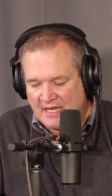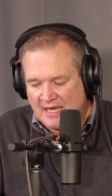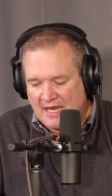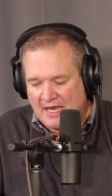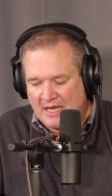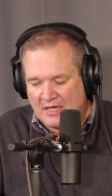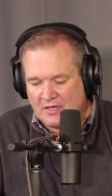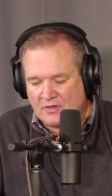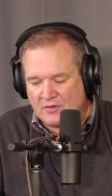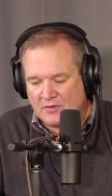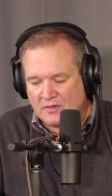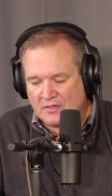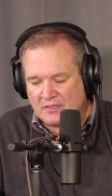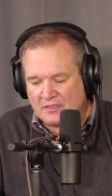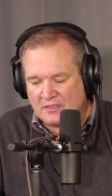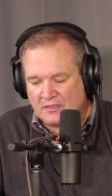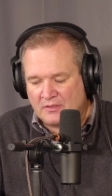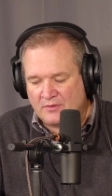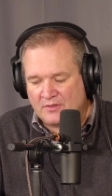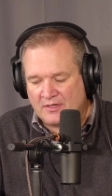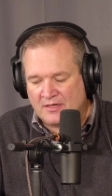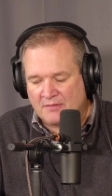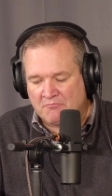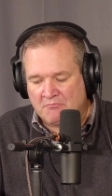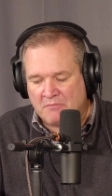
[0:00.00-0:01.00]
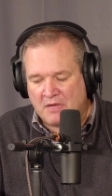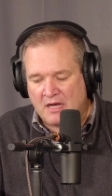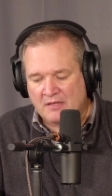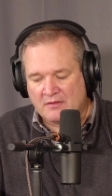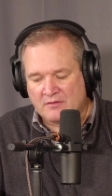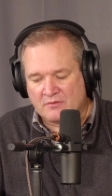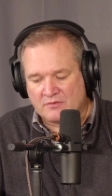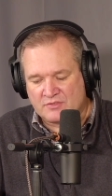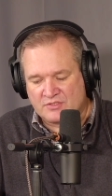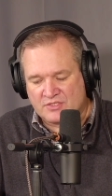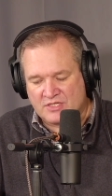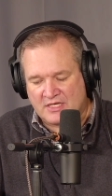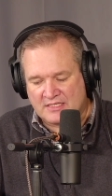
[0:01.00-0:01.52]
and you're included among
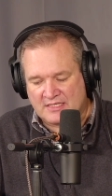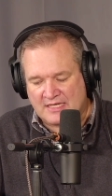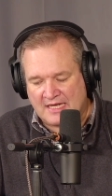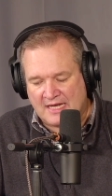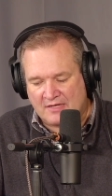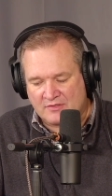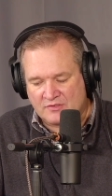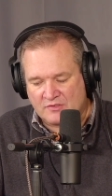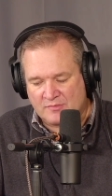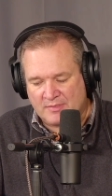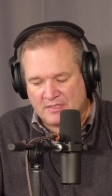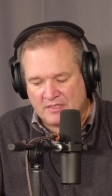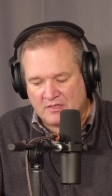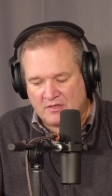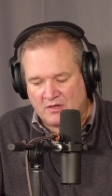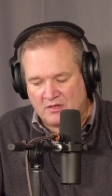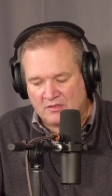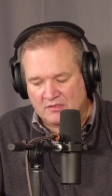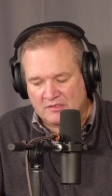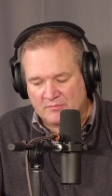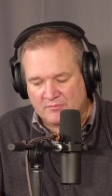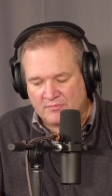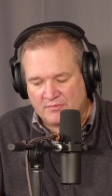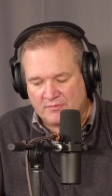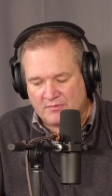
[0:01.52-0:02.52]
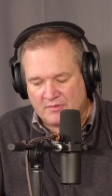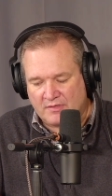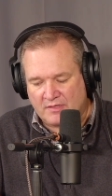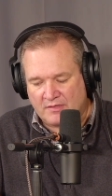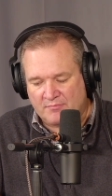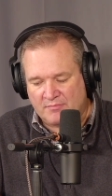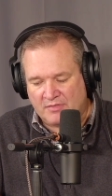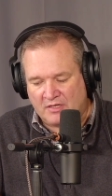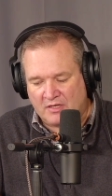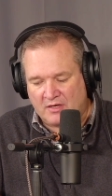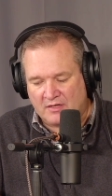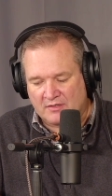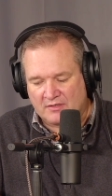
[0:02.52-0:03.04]
those Gentiles who've been called to uh,
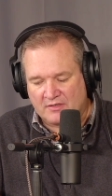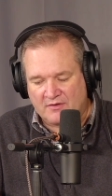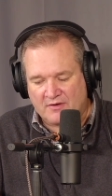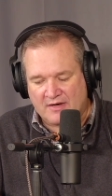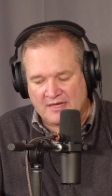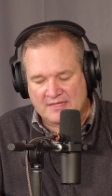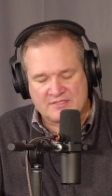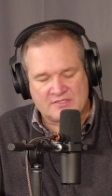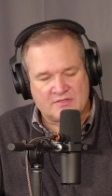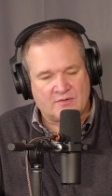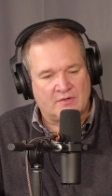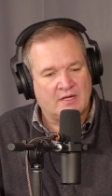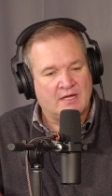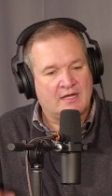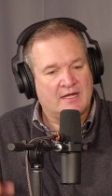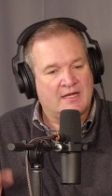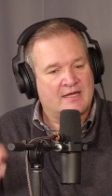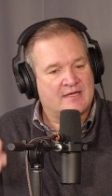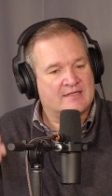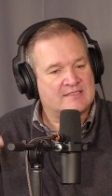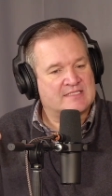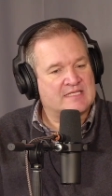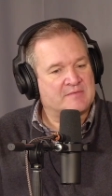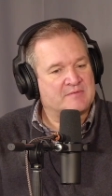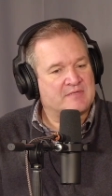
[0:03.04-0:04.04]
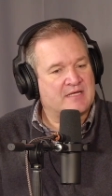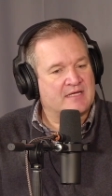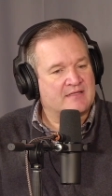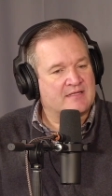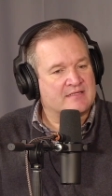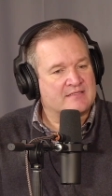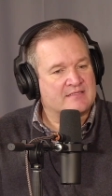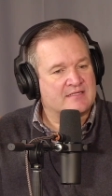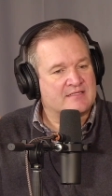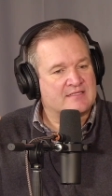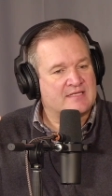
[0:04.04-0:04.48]
belong to Christ. So it seems like this is